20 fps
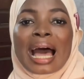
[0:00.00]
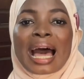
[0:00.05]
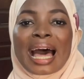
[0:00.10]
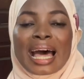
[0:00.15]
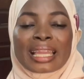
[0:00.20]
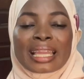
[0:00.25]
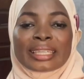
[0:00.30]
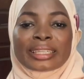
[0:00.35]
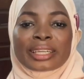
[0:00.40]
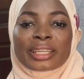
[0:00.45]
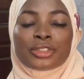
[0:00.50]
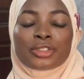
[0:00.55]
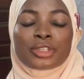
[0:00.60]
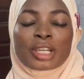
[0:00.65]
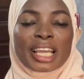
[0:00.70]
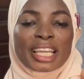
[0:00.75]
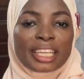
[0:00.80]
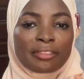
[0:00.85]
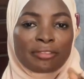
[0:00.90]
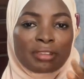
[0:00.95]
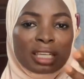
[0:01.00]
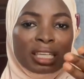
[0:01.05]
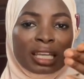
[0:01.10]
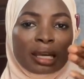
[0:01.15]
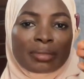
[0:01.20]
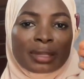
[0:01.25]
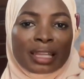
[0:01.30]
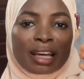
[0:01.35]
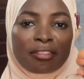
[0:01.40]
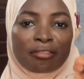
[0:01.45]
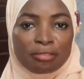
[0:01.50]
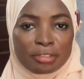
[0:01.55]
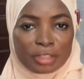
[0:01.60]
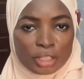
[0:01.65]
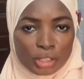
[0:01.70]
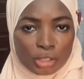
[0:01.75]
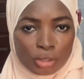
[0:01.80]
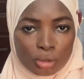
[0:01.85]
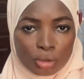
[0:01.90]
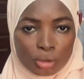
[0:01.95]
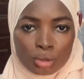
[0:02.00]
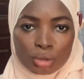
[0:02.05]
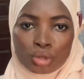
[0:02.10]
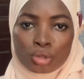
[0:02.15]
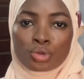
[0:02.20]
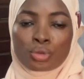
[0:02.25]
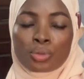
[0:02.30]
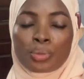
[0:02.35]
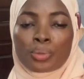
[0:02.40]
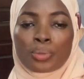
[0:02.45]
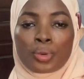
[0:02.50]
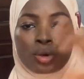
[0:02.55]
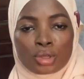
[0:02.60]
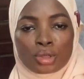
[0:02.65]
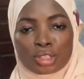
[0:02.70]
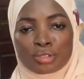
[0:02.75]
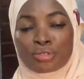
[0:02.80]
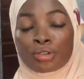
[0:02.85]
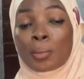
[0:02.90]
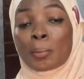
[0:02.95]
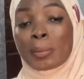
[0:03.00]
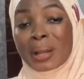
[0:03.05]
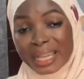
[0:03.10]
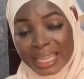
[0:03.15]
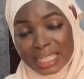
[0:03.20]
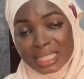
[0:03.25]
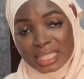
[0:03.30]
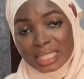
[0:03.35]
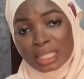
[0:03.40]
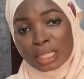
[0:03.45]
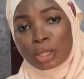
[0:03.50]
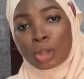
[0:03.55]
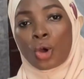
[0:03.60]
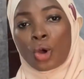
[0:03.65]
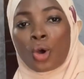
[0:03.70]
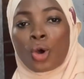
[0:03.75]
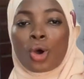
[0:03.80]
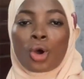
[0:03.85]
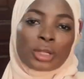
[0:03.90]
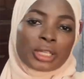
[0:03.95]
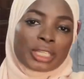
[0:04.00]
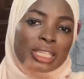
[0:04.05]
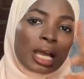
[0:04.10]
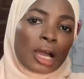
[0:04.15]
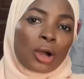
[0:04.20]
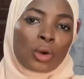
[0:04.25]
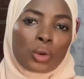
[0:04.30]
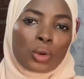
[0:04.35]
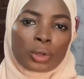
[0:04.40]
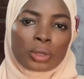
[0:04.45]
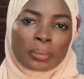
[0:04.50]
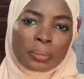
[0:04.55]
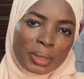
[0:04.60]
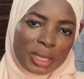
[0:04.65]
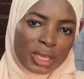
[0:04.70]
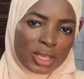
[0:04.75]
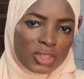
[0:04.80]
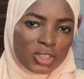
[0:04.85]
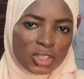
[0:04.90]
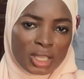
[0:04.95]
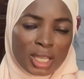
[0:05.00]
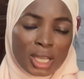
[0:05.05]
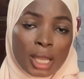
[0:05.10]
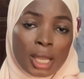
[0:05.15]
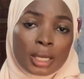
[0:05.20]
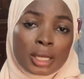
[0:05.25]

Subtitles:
and then you are giving them that video to post for marketing on their own page.